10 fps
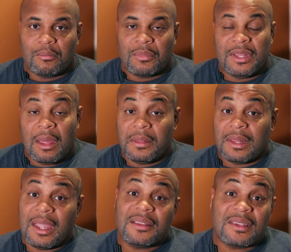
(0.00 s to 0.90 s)
But now the
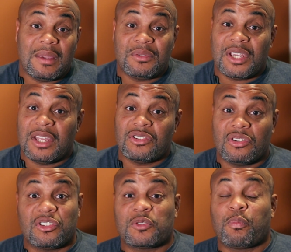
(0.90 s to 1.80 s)
landscape's
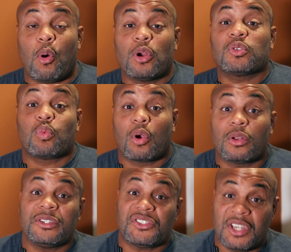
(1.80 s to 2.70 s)
changing. The sports
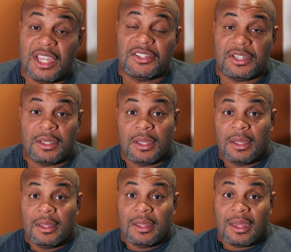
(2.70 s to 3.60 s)
world is changing.
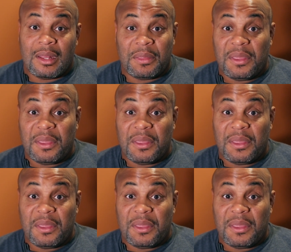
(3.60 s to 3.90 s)
And I